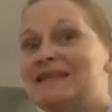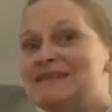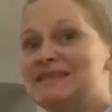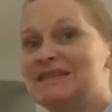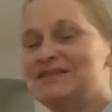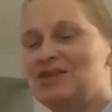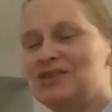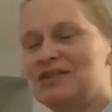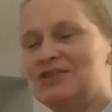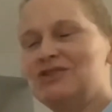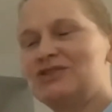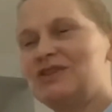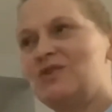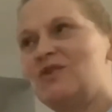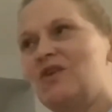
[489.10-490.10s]
this is also
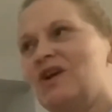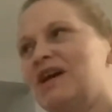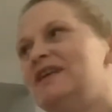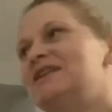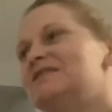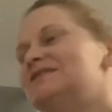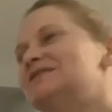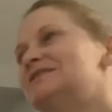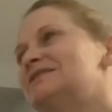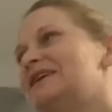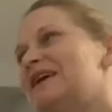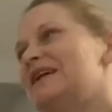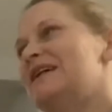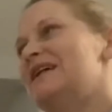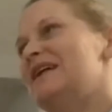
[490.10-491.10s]
so good.
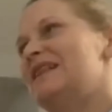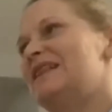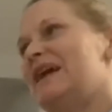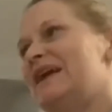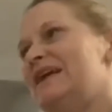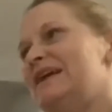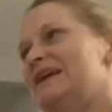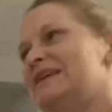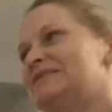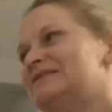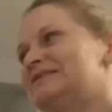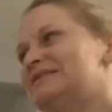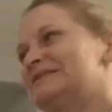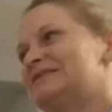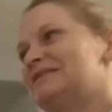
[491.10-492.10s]
Like,
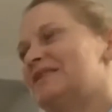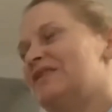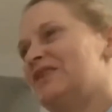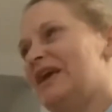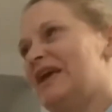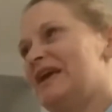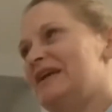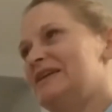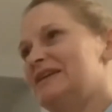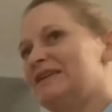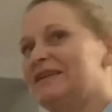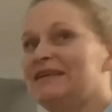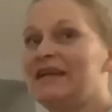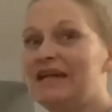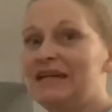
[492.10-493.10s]
okay,
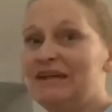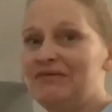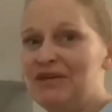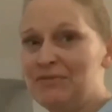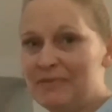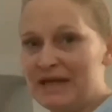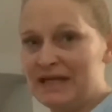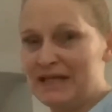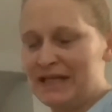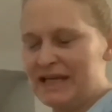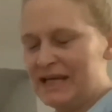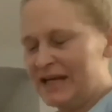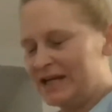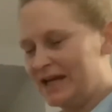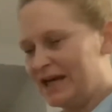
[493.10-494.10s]
not everybody